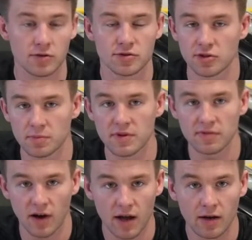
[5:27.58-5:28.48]
you should be
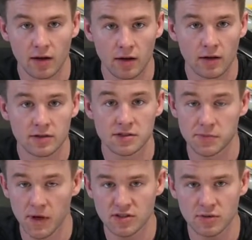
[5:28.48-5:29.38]
fine.
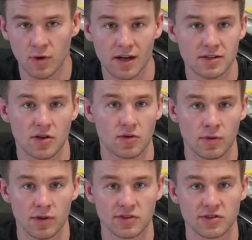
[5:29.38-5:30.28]
Suspension wise, you
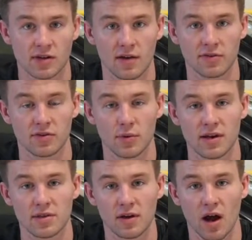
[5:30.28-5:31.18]
really shouldn't have to do
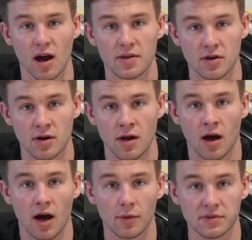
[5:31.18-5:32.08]
anything either.
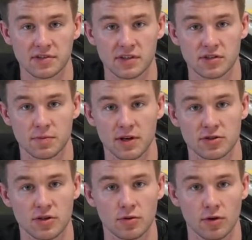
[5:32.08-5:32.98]
I would say just make
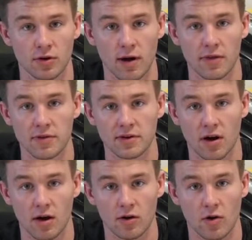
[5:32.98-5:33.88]
sure you look around the
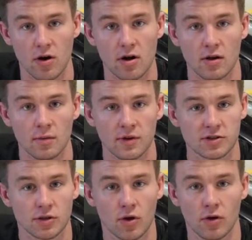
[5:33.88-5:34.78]
entire car,
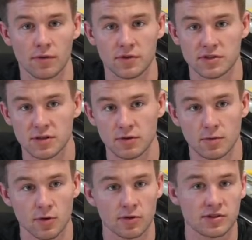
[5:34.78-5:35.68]
make sure that all of your
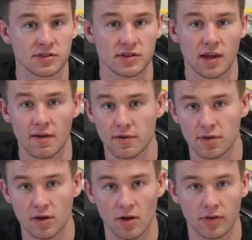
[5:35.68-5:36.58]
CV roots,
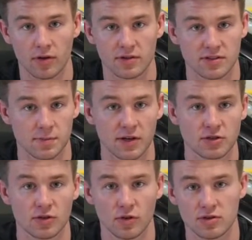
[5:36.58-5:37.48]
everything on the
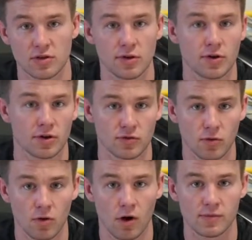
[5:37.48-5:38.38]
suspension looks good, your
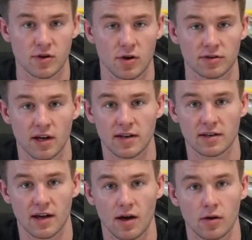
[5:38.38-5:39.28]
control arms are all
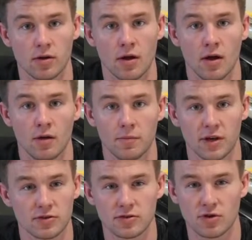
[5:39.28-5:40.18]
tightened down.
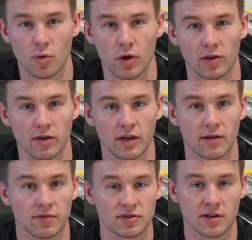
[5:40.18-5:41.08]
Make sure there's no
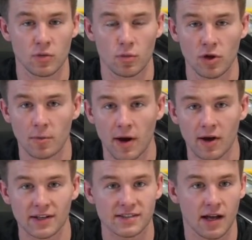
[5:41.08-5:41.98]
wiggling. If there's any wheel
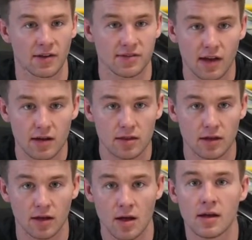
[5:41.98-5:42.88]
bearing sounds,
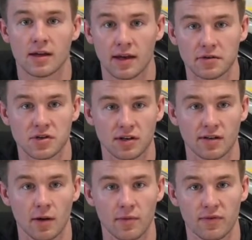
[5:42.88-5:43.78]
anything, get it
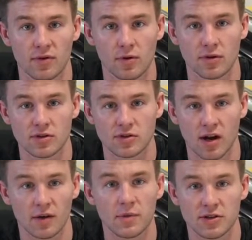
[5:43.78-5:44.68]
checked out before you go on the
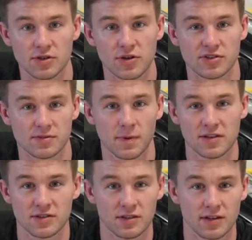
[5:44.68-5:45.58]
track. Make sure your
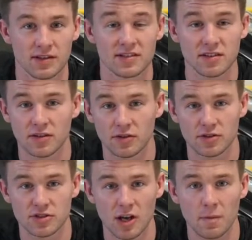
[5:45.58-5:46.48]
suspension is in
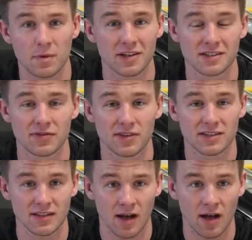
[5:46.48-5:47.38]
good shape, because if it
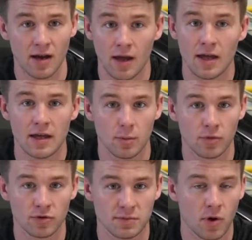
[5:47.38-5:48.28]
is not,
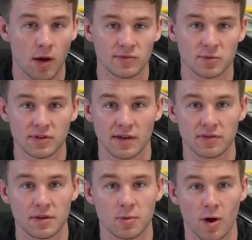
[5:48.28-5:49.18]
those problems will
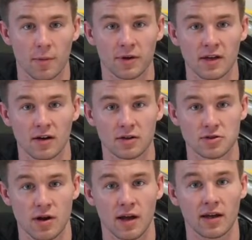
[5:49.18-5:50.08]
definitely propagate on
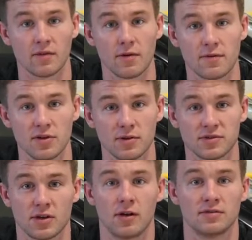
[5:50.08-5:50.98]
track and reveal
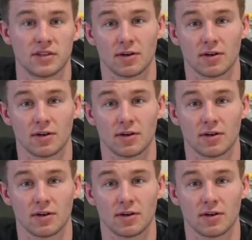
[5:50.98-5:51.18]
themselves